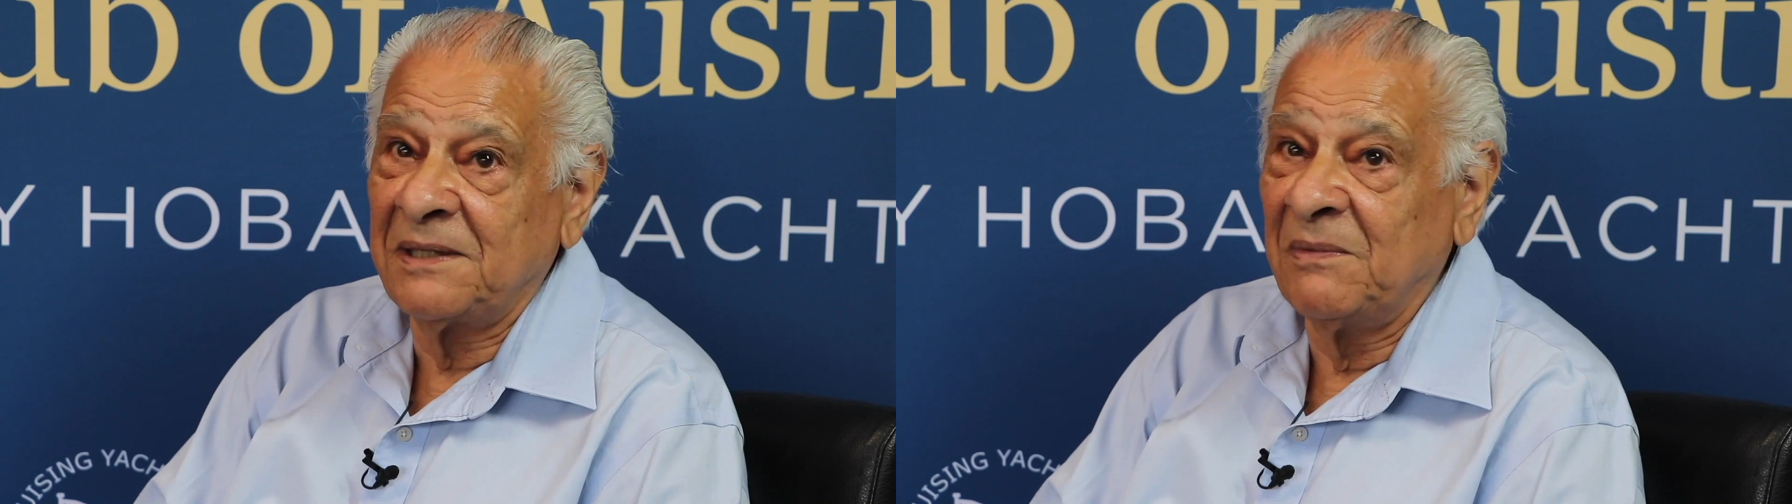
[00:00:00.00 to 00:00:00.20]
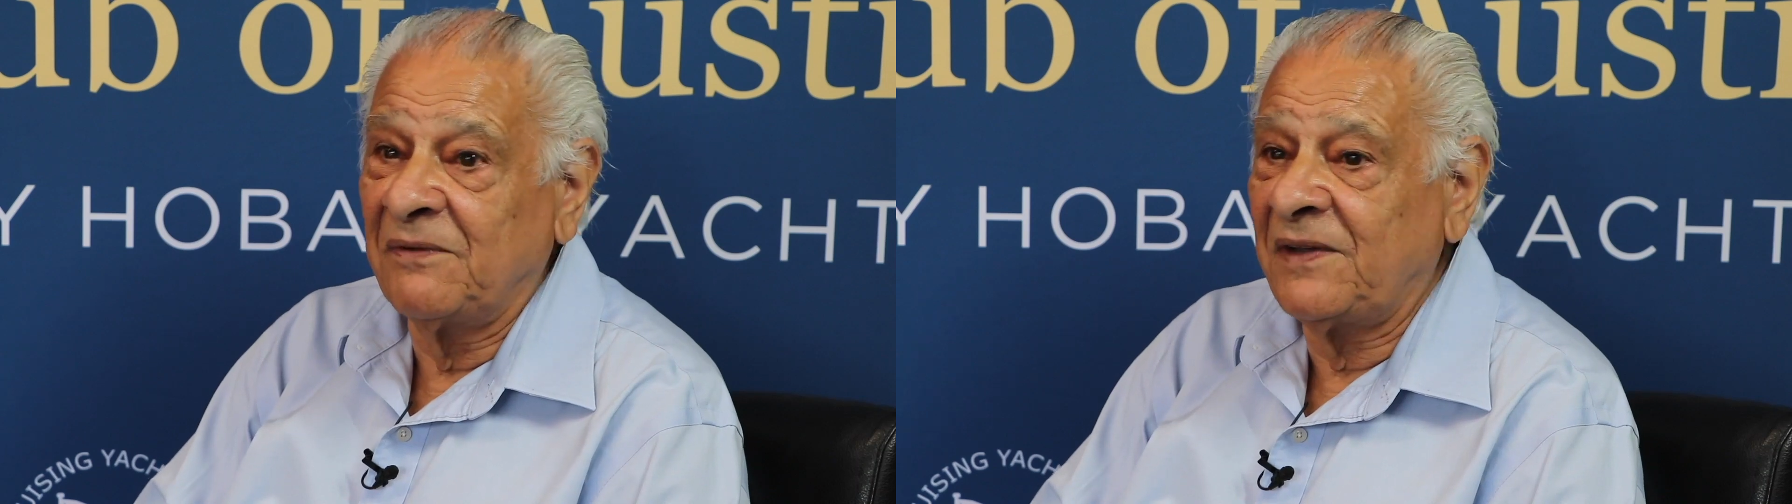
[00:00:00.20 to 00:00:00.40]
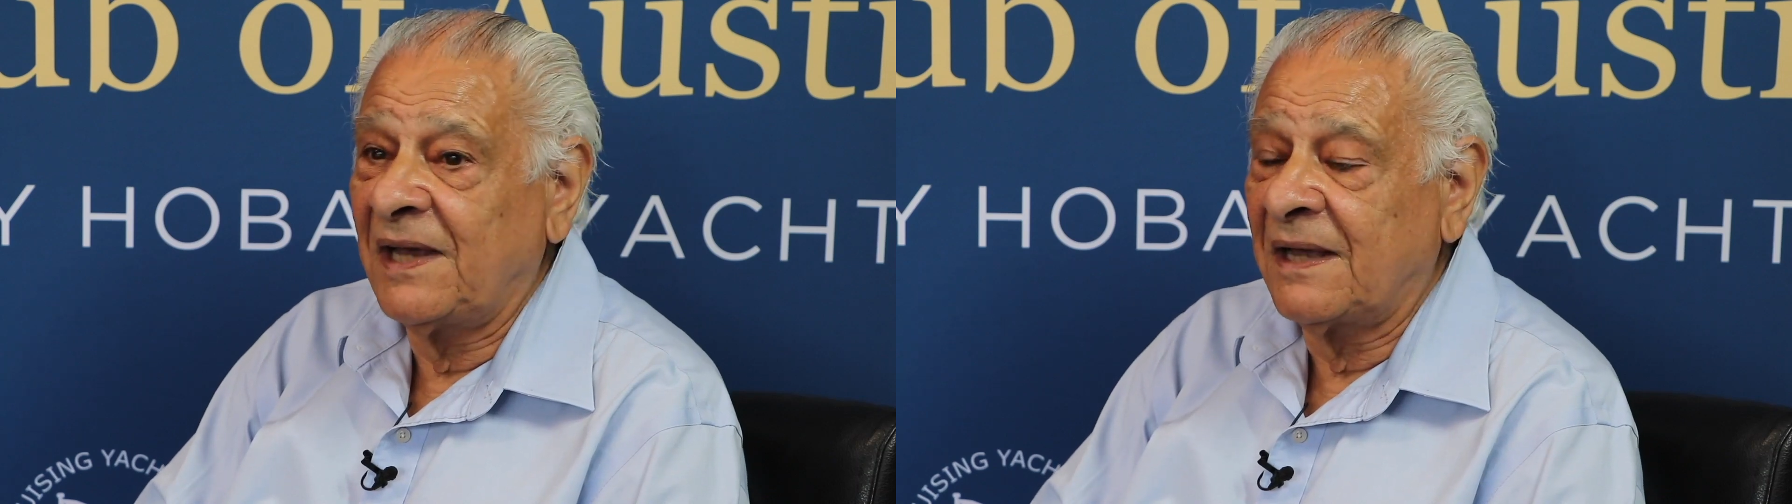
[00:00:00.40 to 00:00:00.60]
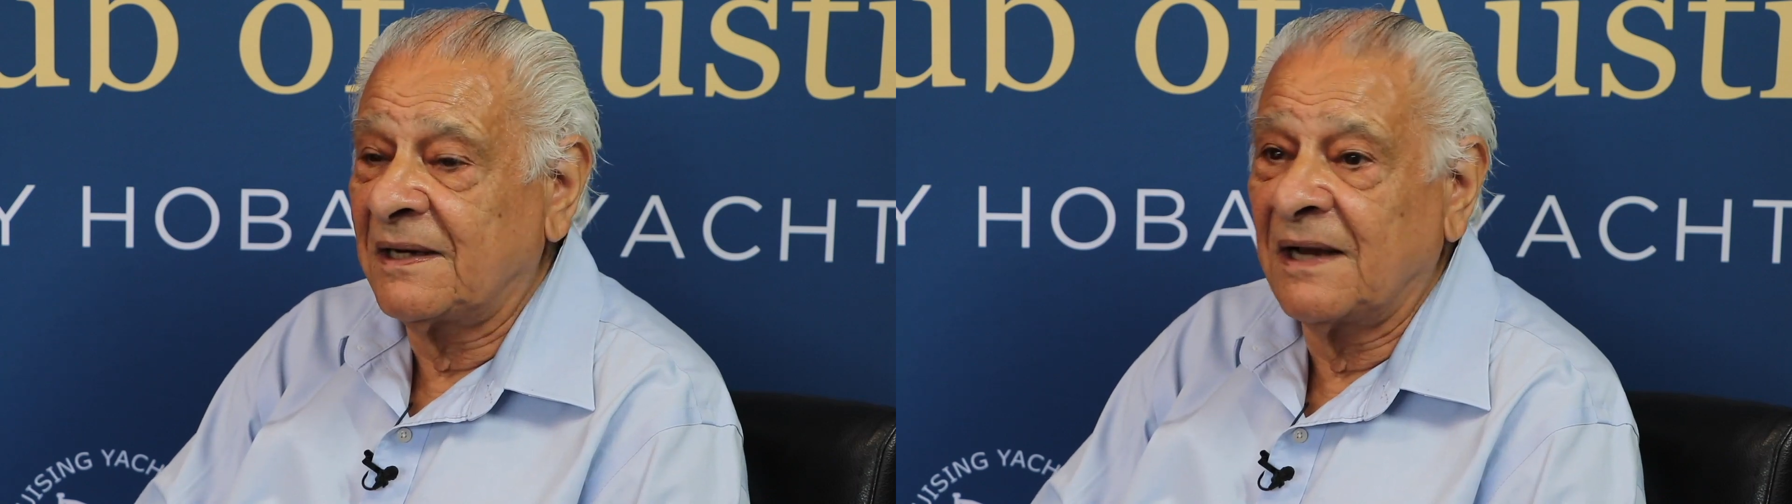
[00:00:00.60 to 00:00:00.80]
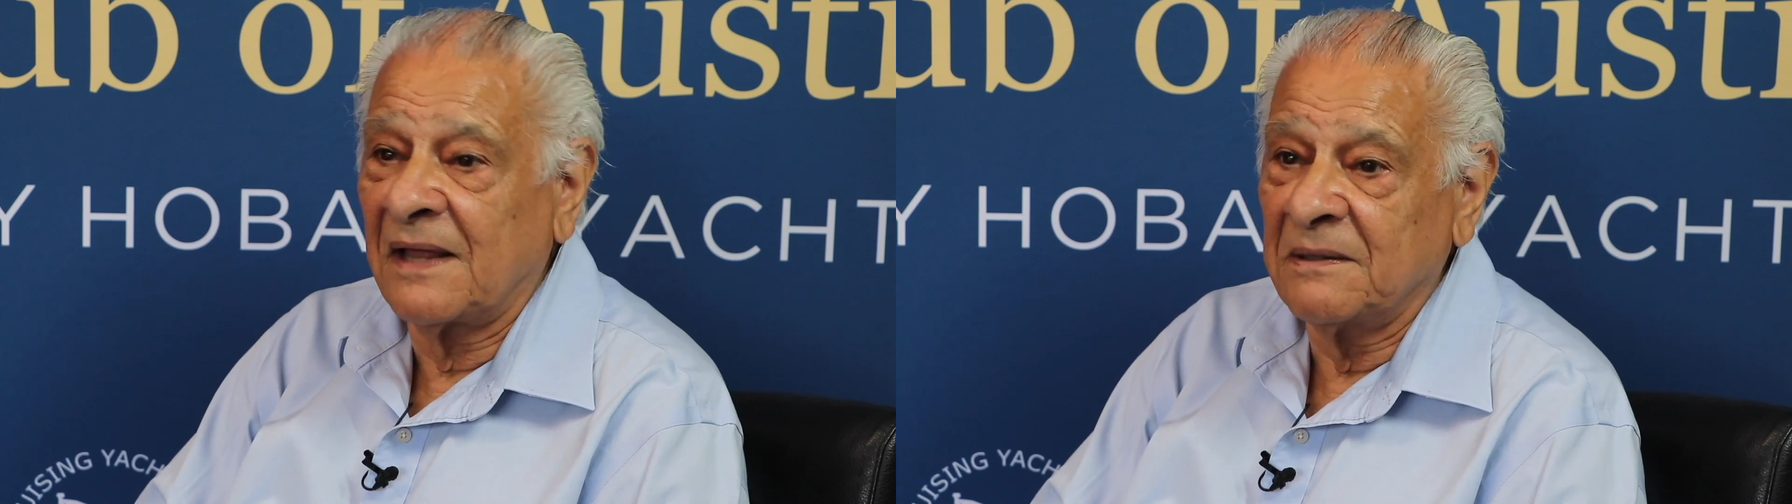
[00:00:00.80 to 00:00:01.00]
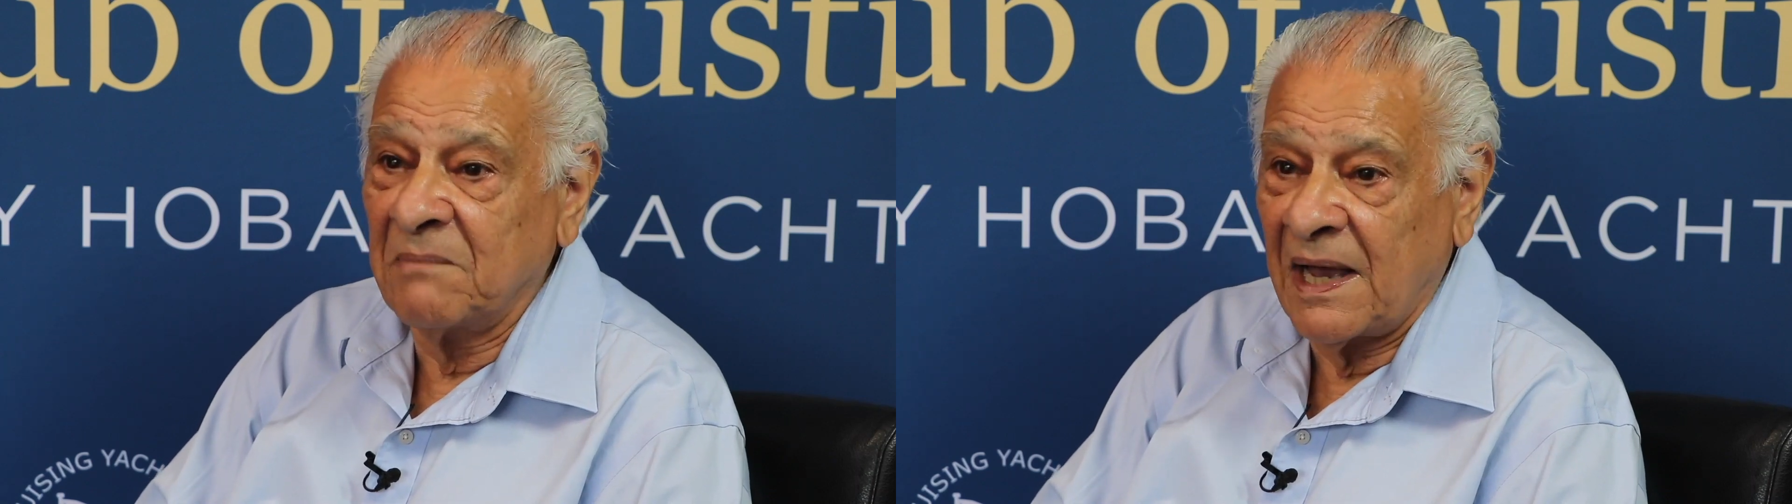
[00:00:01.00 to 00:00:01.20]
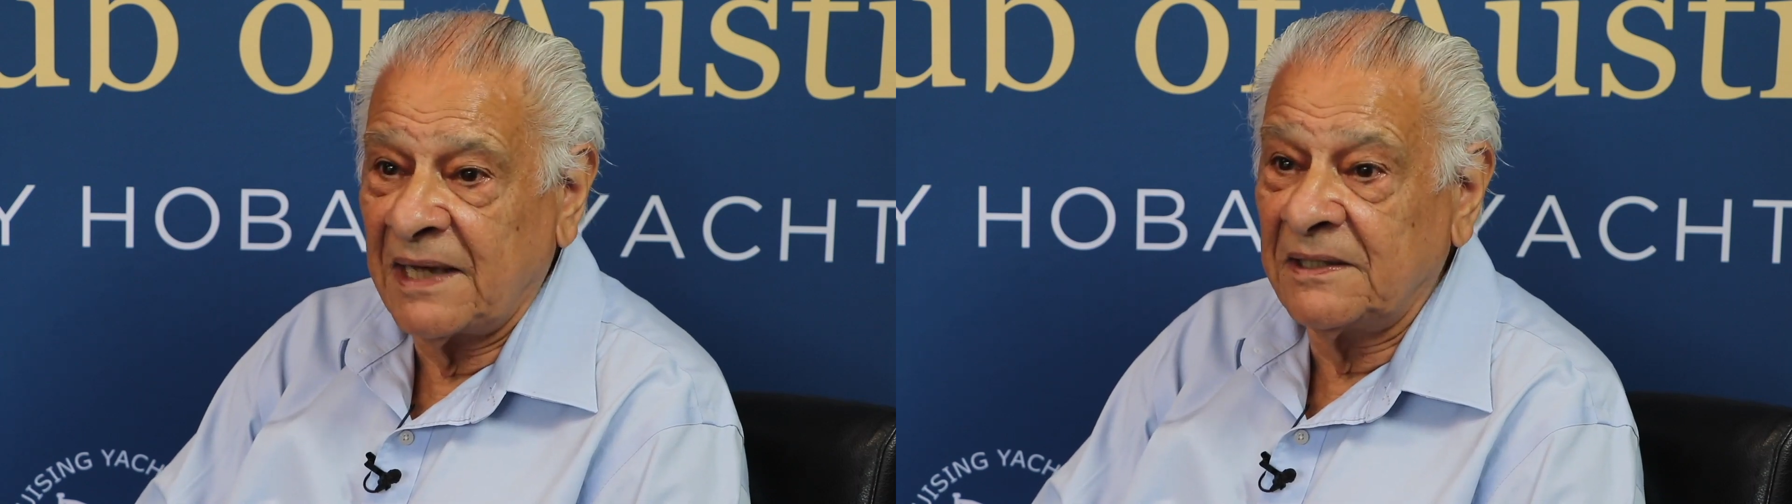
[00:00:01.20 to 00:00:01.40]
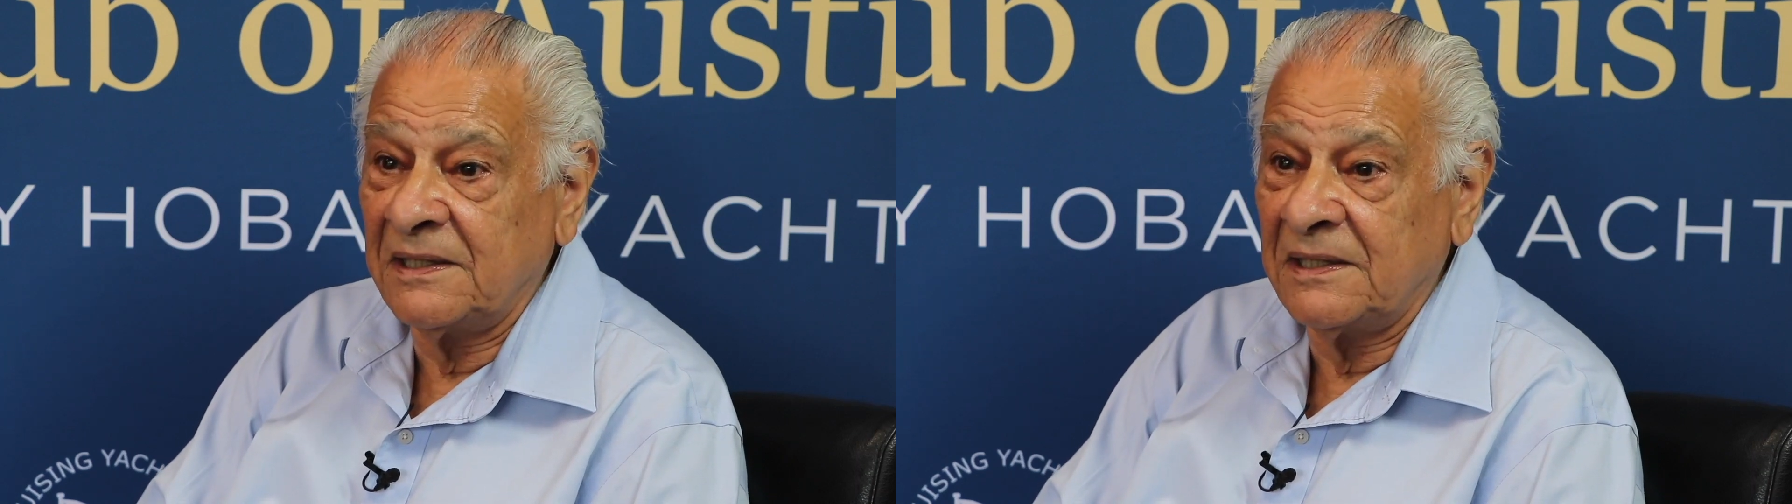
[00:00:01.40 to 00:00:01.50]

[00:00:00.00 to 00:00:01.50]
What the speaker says: him if he had another main,